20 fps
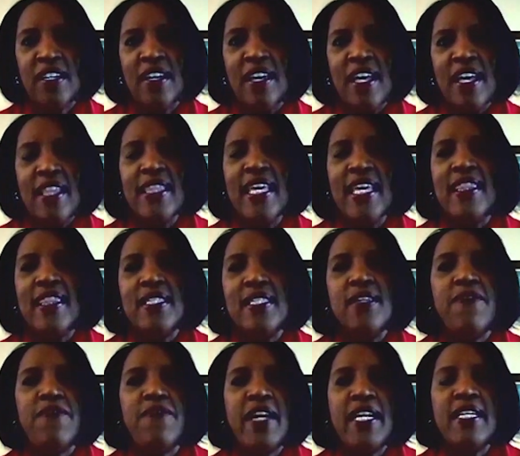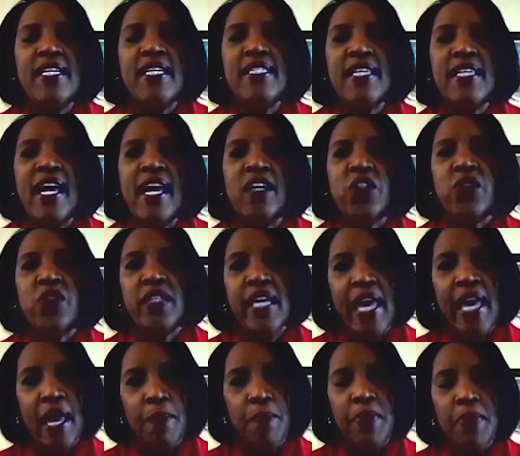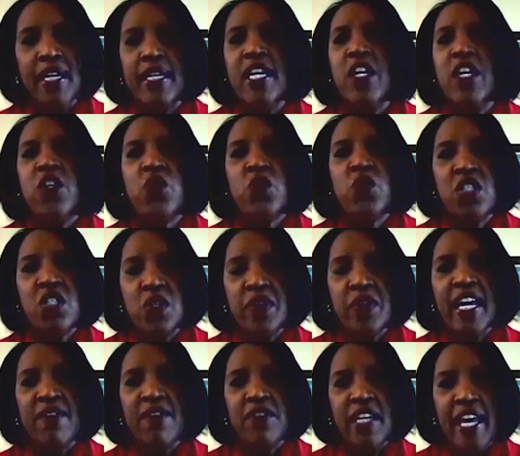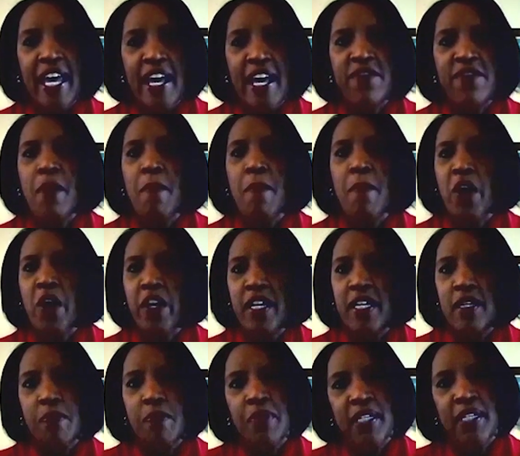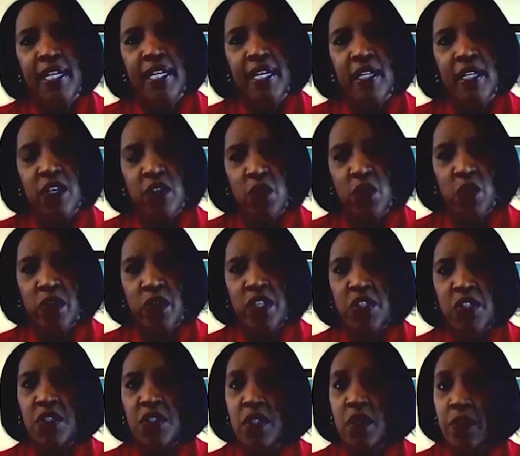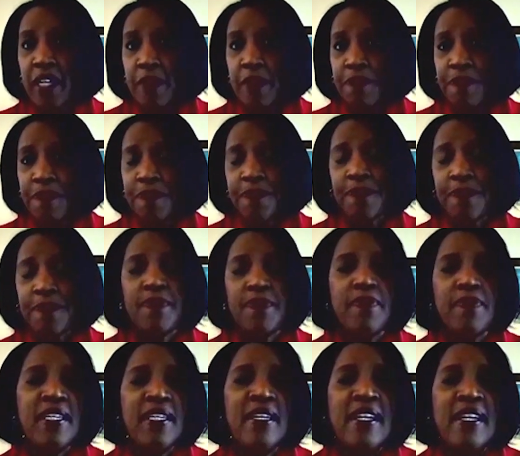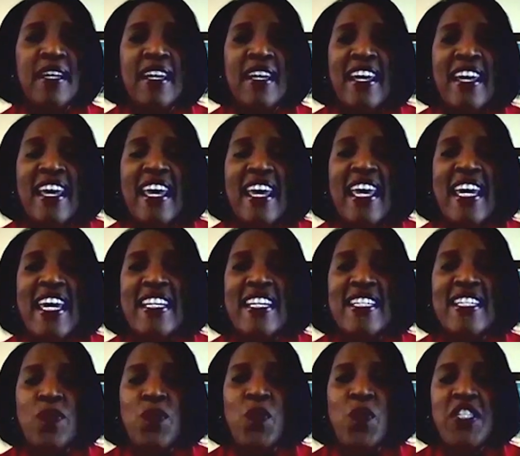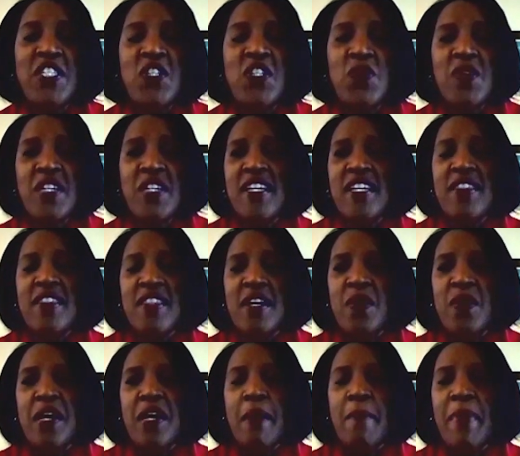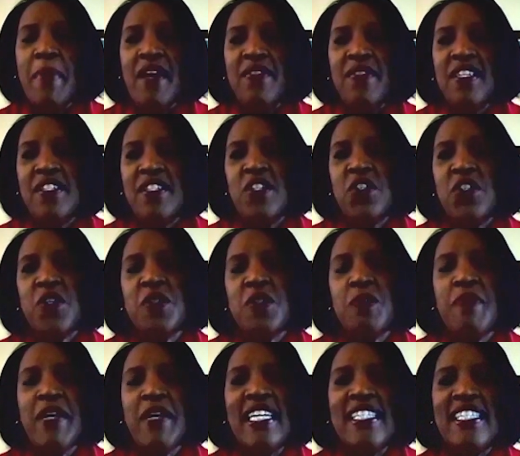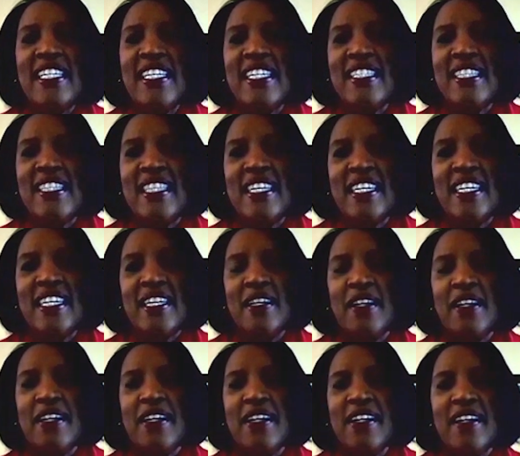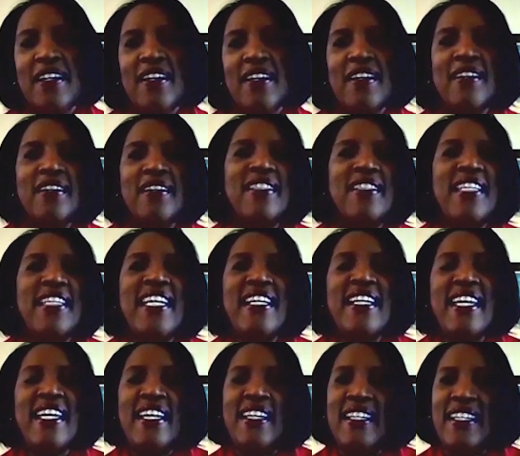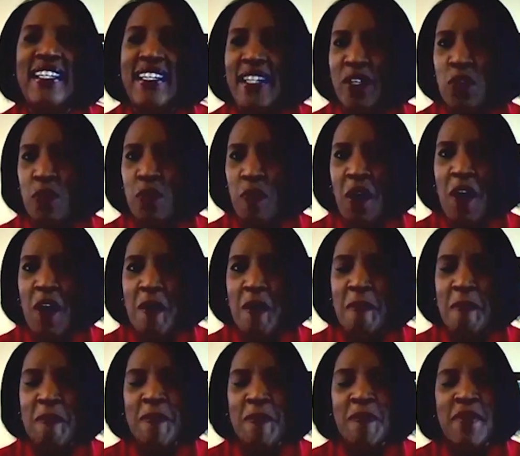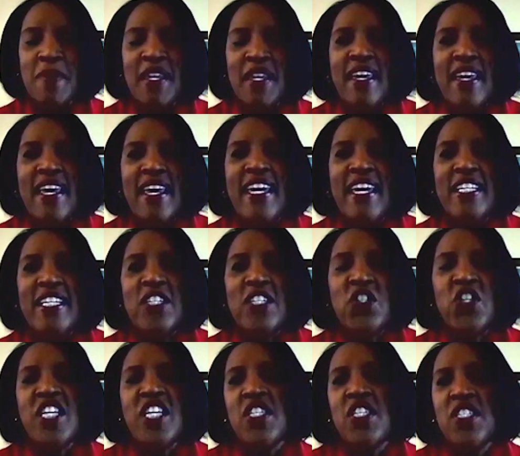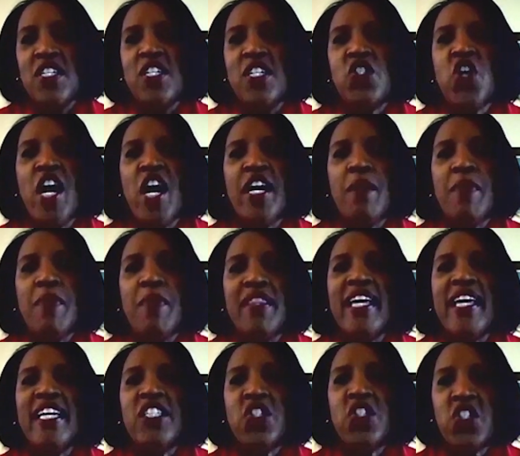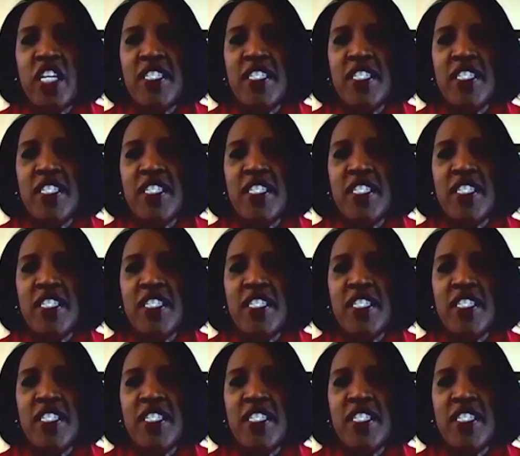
that this event is actually happening, you still have to have a marketing plan in order to do it. And what's unique though about the digital space is the data analytics part. And Justin's going to talk about that just a